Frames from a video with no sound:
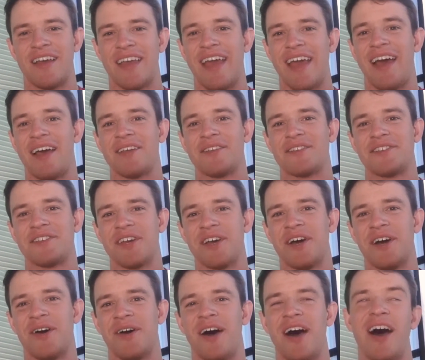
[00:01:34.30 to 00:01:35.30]
Yeah.
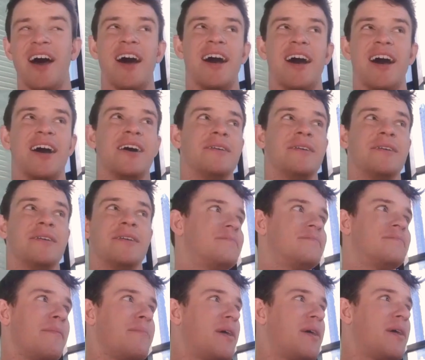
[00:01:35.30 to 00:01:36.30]
So um,
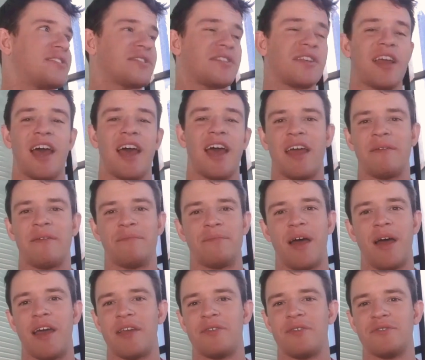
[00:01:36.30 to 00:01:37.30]
yeah, okay. I
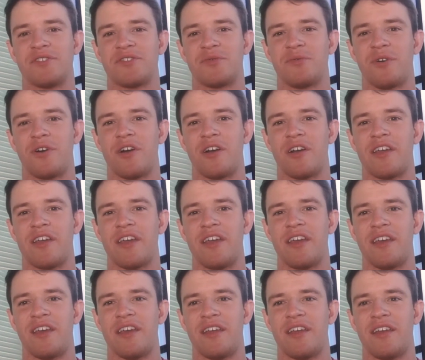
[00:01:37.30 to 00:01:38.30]
I used to work
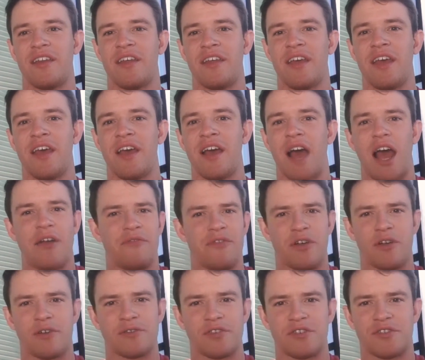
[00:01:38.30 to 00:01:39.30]
in high
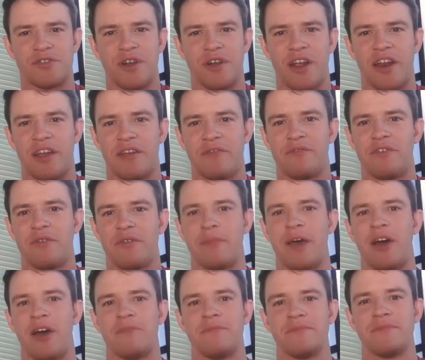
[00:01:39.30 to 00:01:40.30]
frequency trading for
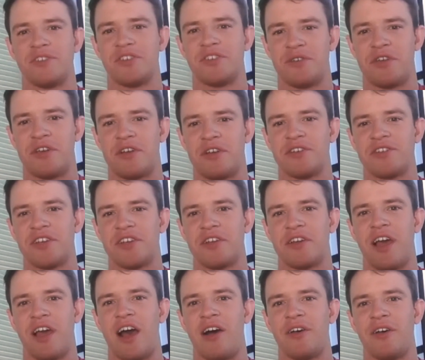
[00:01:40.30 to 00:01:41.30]
about two years out of
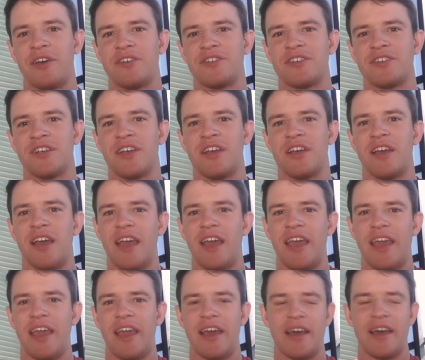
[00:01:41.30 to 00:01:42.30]
college,
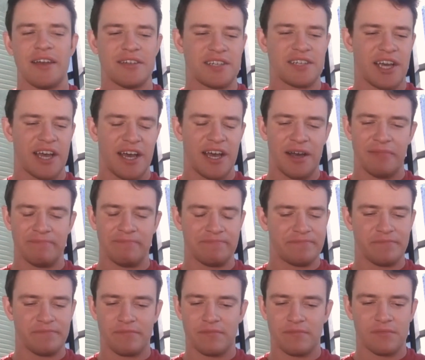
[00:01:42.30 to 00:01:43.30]
and um,
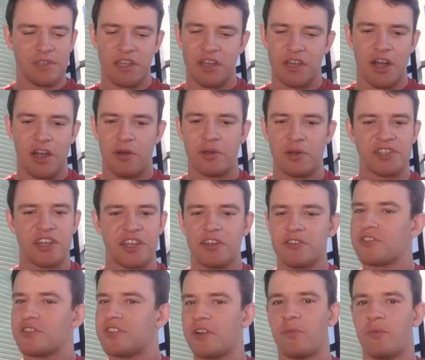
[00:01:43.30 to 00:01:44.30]
you know it was
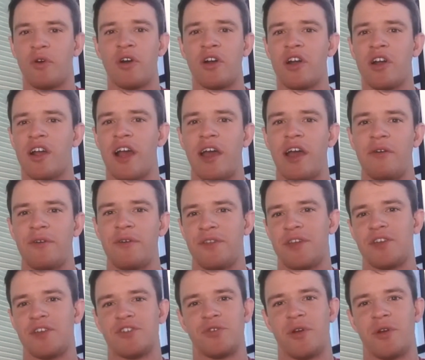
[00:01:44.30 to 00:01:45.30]
interesting work. I
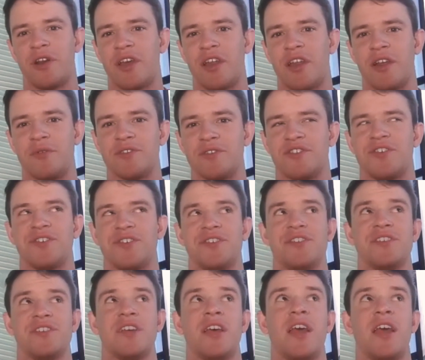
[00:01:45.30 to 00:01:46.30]
really enjoyed it. It was
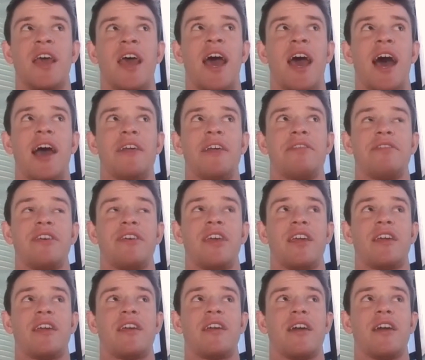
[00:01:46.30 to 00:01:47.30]
just I
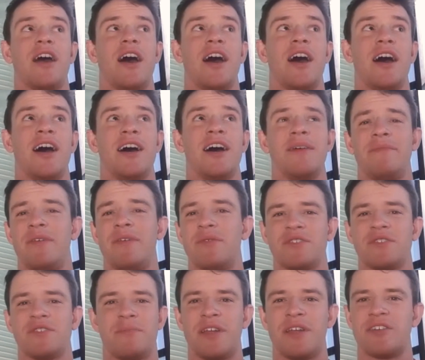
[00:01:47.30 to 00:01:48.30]
think uh, it
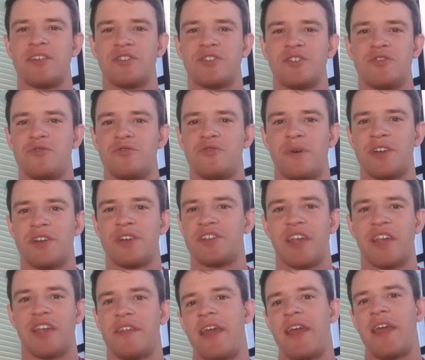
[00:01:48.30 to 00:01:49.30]
was a bit too much
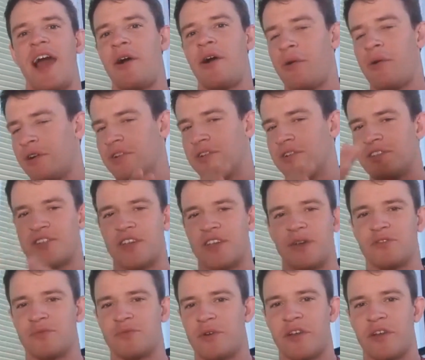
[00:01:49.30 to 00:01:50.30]
like on the hours. I
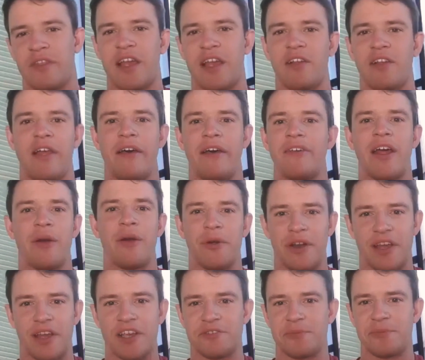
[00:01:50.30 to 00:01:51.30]
was working like 11 hour
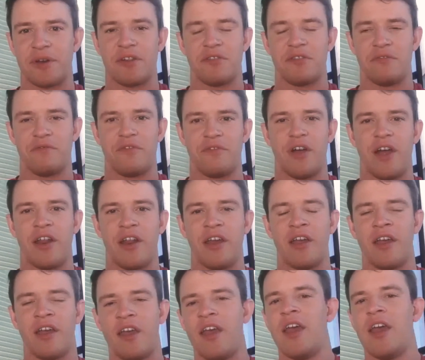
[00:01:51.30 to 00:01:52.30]
days Monday through
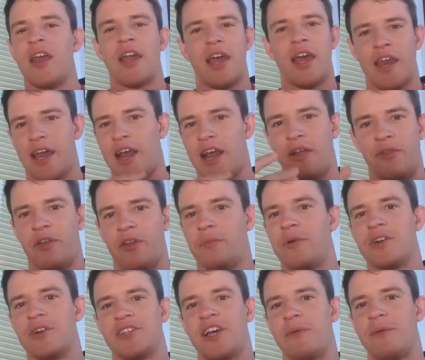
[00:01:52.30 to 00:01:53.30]
Friday. Kind of got a little
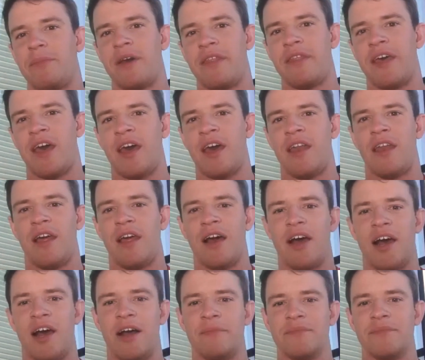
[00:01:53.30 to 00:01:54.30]
burnt out by that.
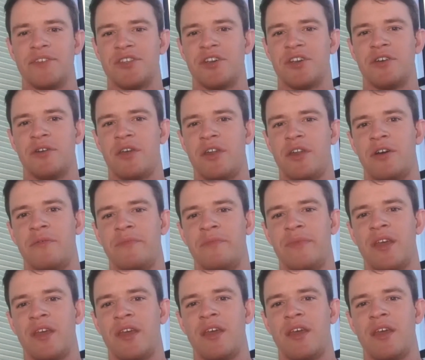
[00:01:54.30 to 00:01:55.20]
Um, so you know